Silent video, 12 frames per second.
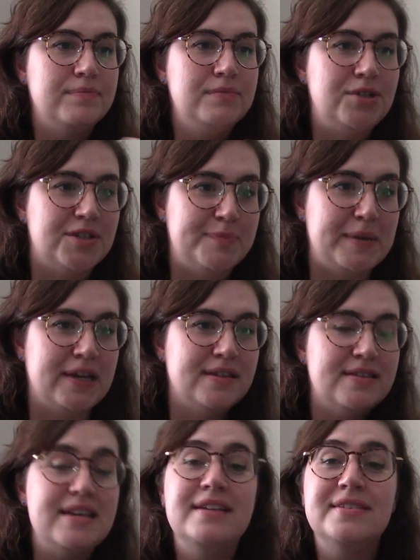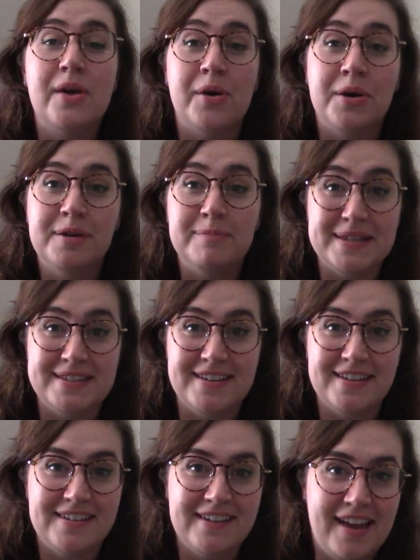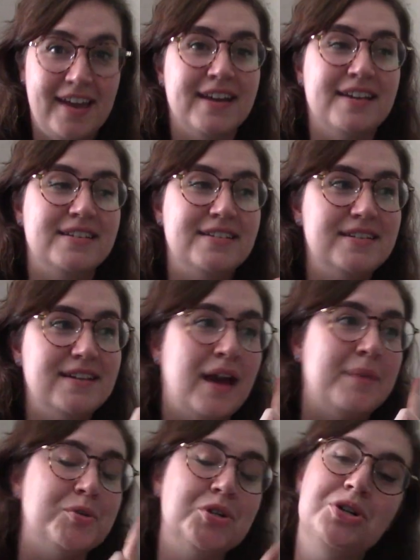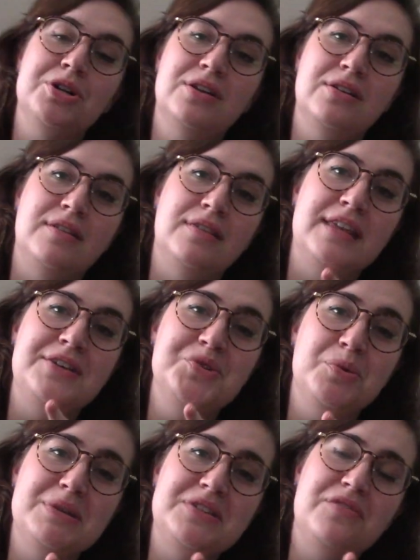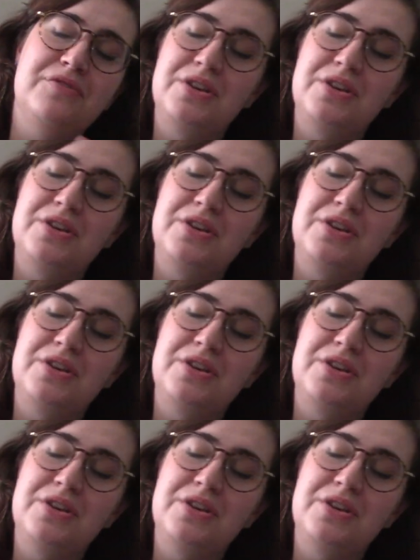just because things are busy, and I'm sure things are busy for